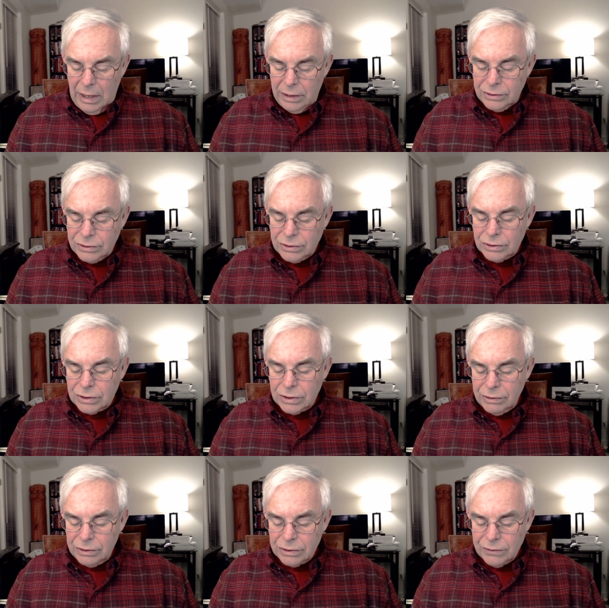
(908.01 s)
It is a
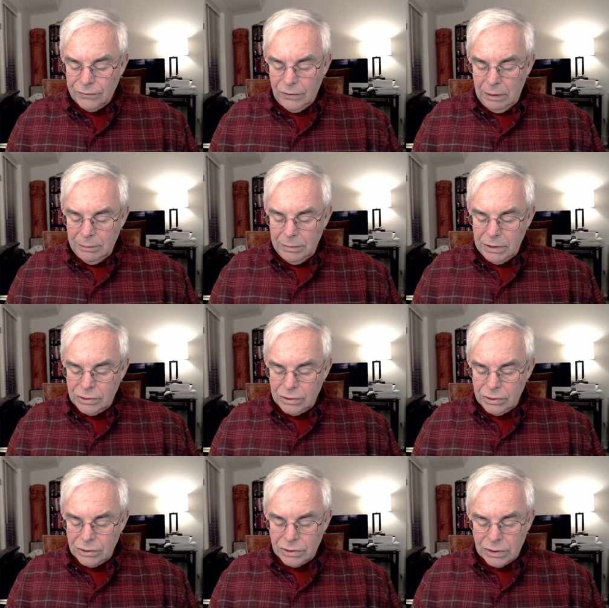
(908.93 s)
series of
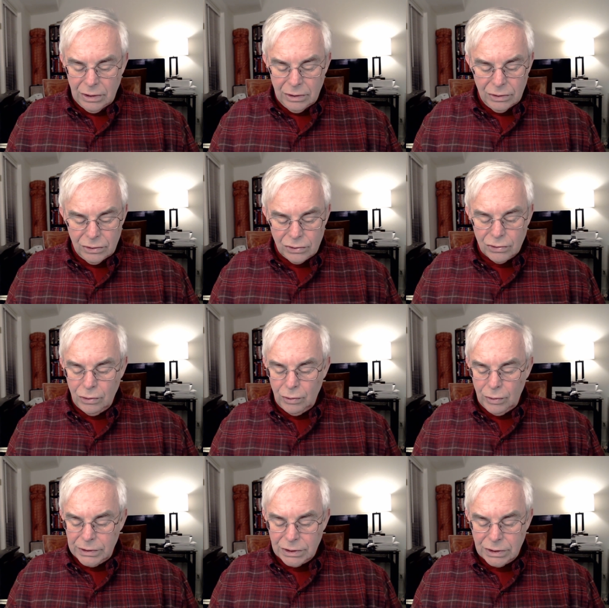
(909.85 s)
images in the
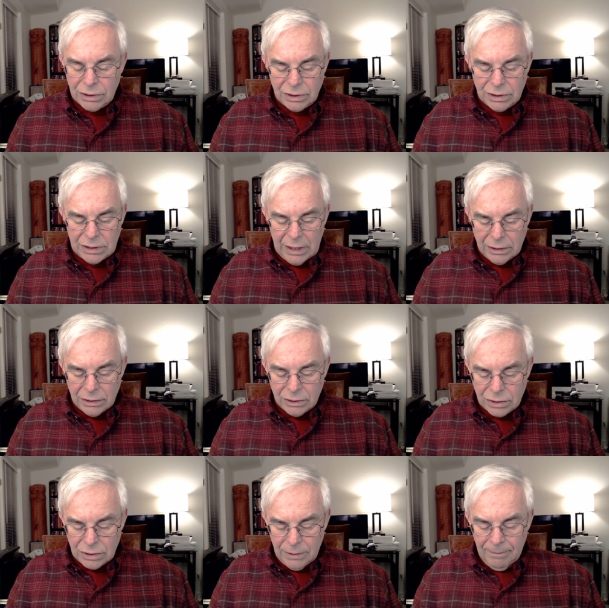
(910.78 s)
truest
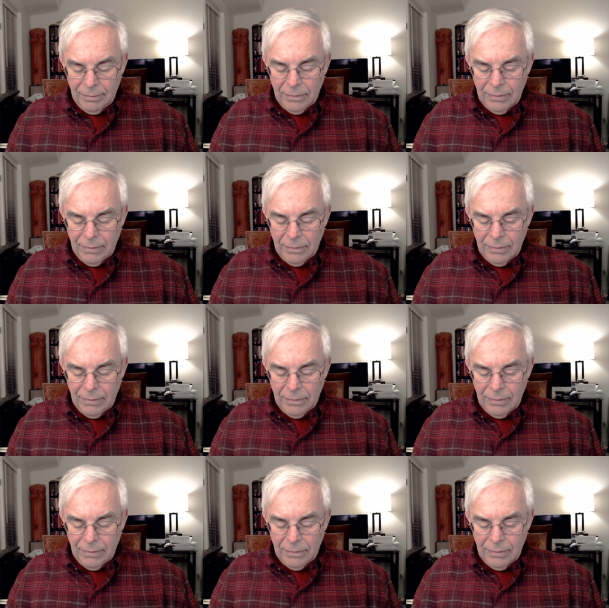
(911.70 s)
sense,